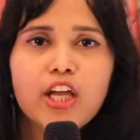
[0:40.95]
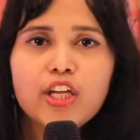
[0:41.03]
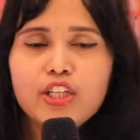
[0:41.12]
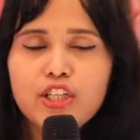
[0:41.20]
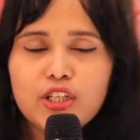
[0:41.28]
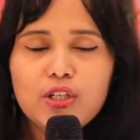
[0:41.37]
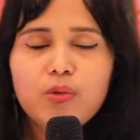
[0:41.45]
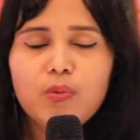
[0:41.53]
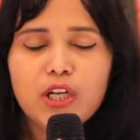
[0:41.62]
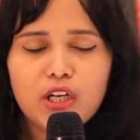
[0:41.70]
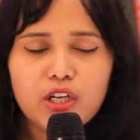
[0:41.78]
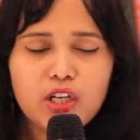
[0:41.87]
You
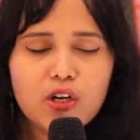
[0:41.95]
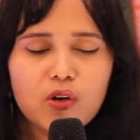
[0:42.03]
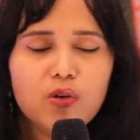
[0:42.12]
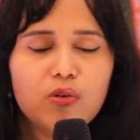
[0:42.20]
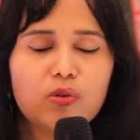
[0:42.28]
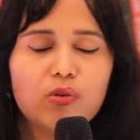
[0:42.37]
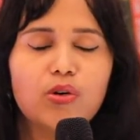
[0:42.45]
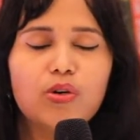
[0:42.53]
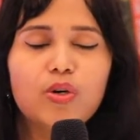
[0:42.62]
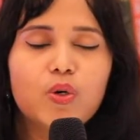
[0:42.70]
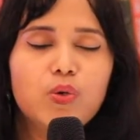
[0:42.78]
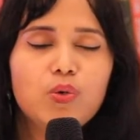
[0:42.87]
will know
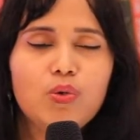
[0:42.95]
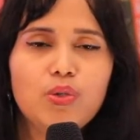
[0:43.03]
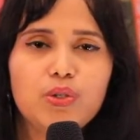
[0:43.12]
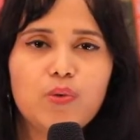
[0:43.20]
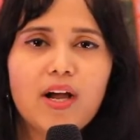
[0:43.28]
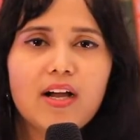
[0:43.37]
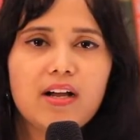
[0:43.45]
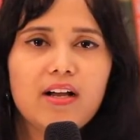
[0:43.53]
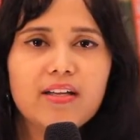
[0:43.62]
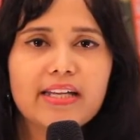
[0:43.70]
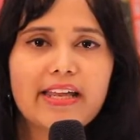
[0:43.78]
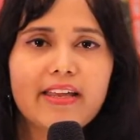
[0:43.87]
who you
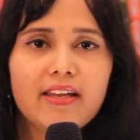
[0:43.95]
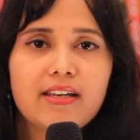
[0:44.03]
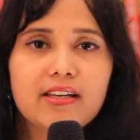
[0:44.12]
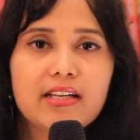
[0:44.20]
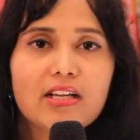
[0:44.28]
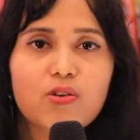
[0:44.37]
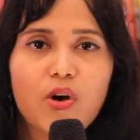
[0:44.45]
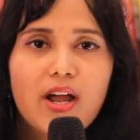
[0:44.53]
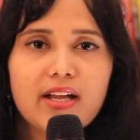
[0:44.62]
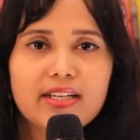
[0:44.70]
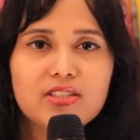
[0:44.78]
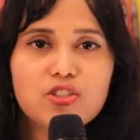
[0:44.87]
are in
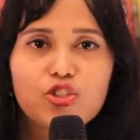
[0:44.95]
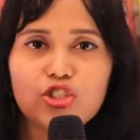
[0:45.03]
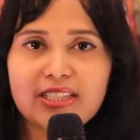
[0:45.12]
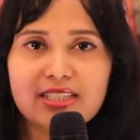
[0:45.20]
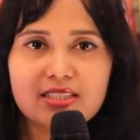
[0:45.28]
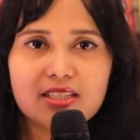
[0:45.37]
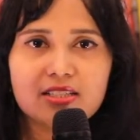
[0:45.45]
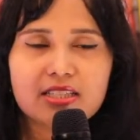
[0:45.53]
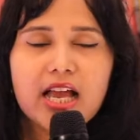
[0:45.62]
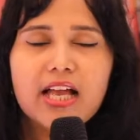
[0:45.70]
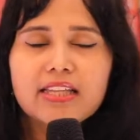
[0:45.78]
Christ Jesus.